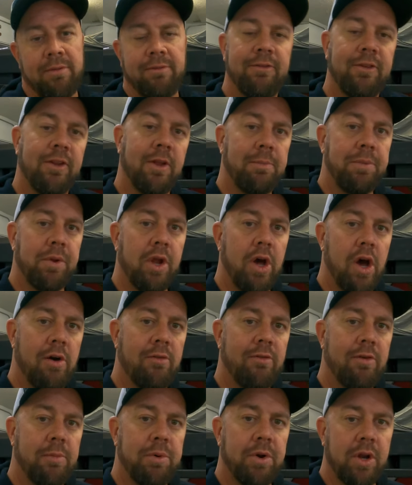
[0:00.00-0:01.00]
flip it
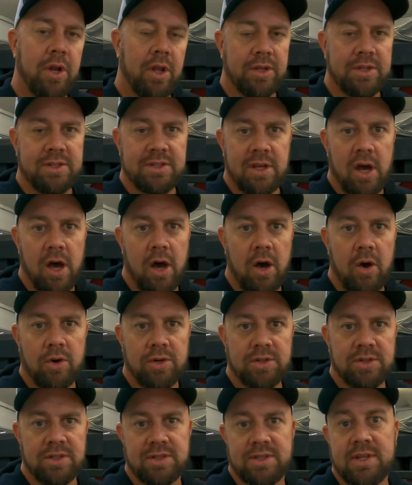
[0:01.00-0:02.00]
over, put it on the
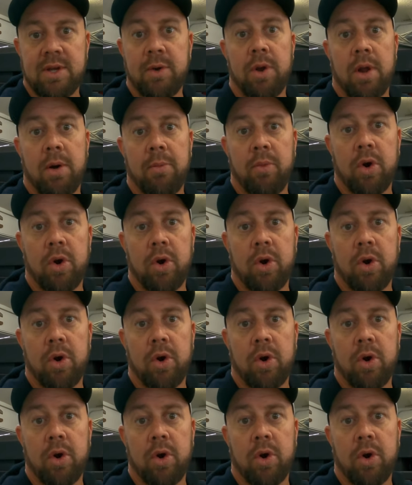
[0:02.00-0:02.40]
sawhorse, and see what I'm